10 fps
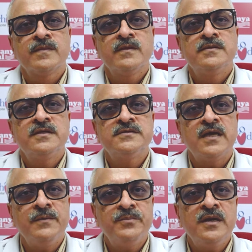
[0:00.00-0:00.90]
There is
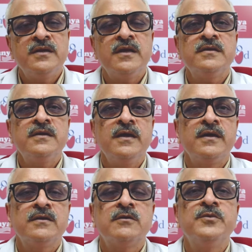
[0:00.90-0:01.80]
ample data
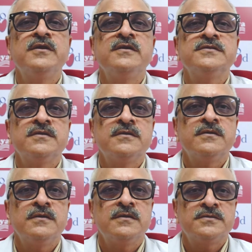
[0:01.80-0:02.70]
and community
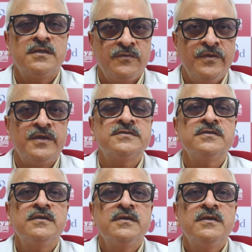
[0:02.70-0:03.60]
surveys
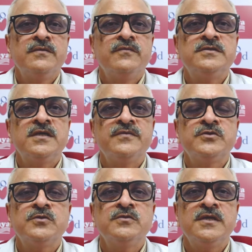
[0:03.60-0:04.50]
which have
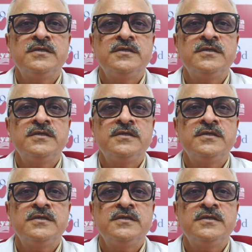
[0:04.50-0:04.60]
shown that